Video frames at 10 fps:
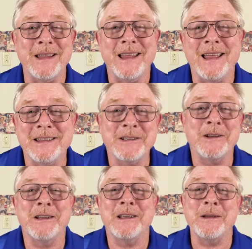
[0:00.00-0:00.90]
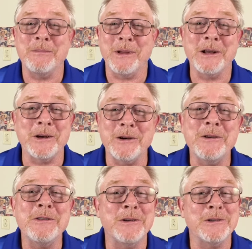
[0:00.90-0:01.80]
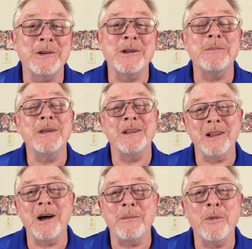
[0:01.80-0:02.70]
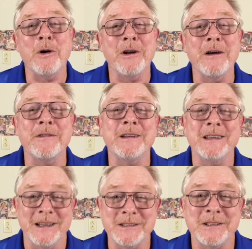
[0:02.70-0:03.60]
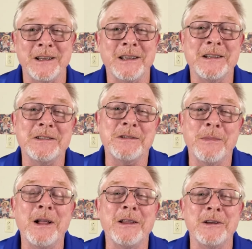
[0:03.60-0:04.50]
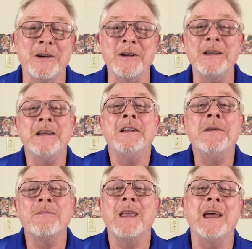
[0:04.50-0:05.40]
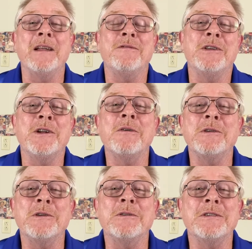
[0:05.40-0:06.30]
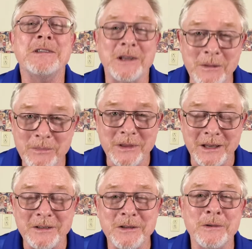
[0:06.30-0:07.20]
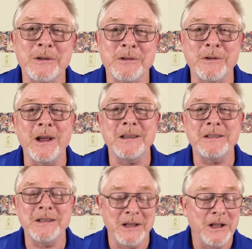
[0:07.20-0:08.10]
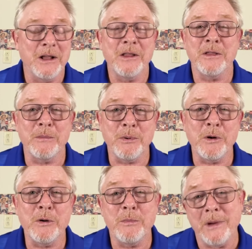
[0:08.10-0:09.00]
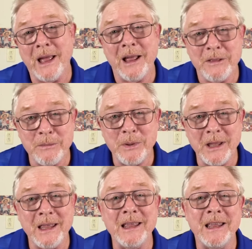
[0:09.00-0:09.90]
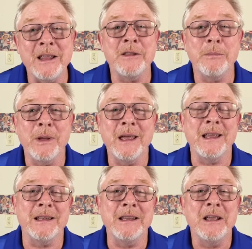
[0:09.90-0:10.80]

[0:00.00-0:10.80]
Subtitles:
It's going to get bigger. There's going to be a lot more of it. It's going to get smellier. And if you don't do something to address the poop and the pee in the pen,